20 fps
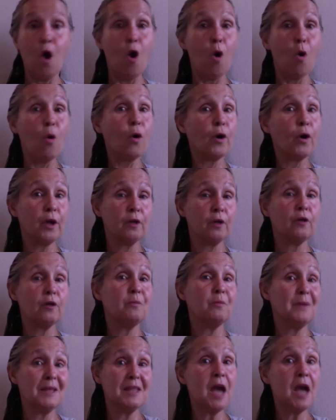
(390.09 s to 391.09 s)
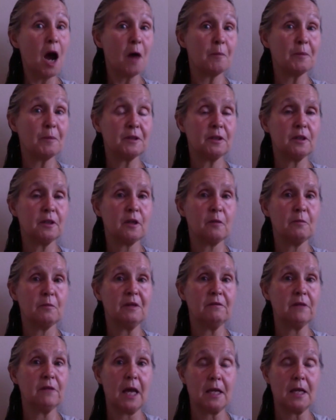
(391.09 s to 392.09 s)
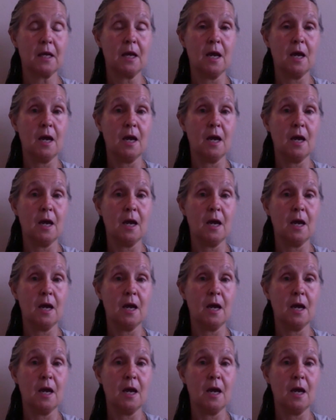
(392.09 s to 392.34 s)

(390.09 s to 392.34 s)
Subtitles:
Or it could be the opposite. It could be like,